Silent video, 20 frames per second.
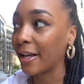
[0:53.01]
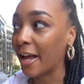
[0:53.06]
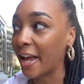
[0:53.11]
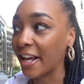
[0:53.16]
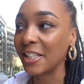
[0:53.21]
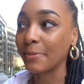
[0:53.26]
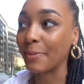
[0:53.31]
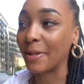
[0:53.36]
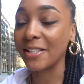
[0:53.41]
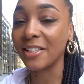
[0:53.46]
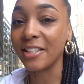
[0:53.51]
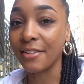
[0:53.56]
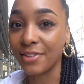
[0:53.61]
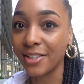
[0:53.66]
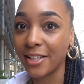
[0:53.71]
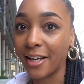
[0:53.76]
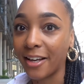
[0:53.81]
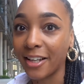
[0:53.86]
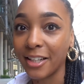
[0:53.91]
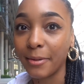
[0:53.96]
expensive
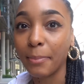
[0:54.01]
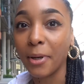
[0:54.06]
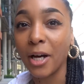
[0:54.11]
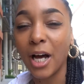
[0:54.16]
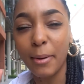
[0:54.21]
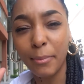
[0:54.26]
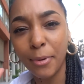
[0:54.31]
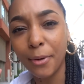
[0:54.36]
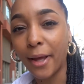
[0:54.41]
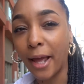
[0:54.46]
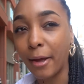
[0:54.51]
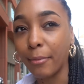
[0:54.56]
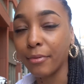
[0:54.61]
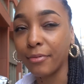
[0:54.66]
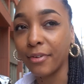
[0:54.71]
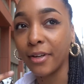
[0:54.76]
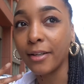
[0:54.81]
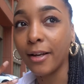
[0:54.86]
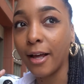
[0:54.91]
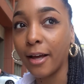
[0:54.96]
side, but I'm okay with it.